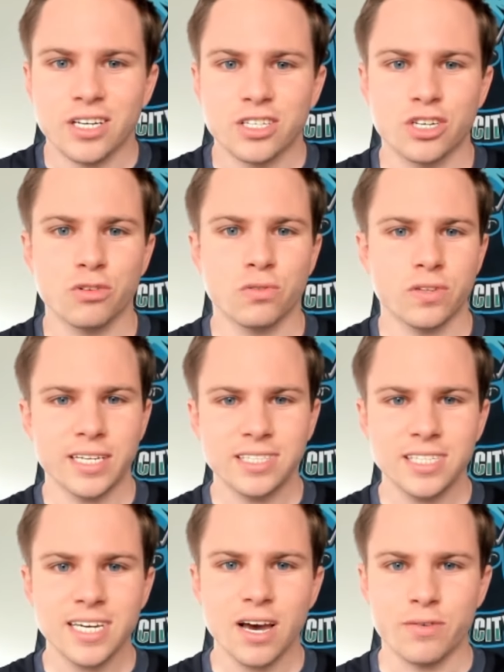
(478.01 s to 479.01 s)
So
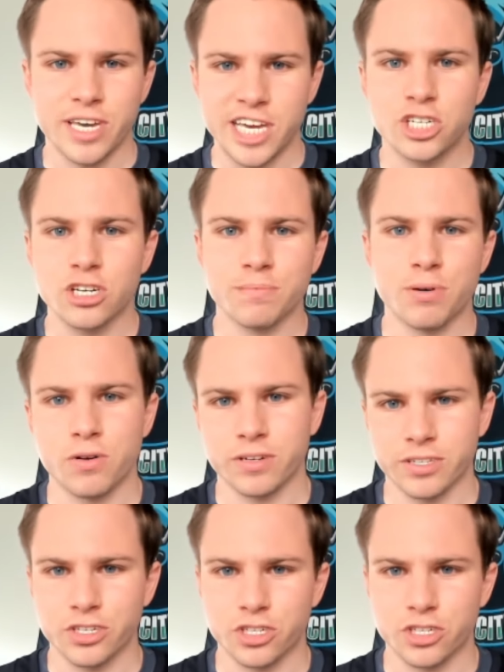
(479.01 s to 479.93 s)
let's see how each component of the